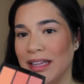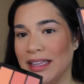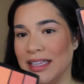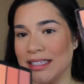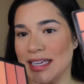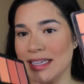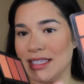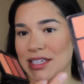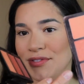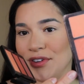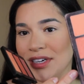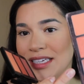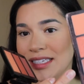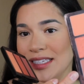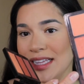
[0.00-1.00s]
that this has
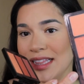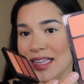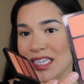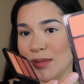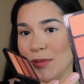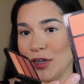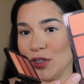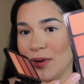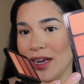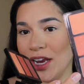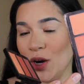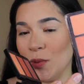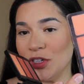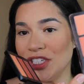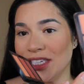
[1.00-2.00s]
different is this blush right
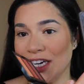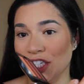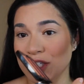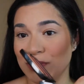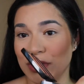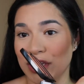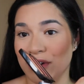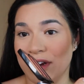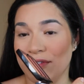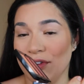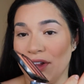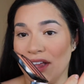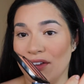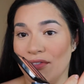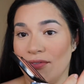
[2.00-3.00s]
here, which is actually really great
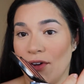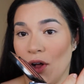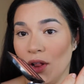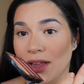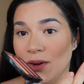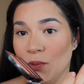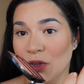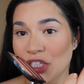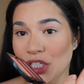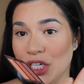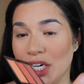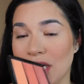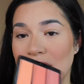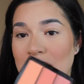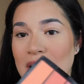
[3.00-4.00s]
for like fall and
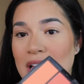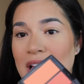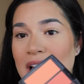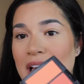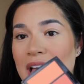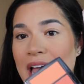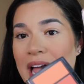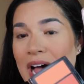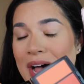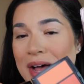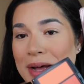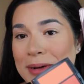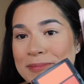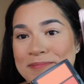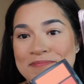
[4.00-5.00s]
winter.
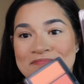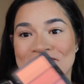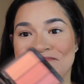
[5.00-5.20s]
I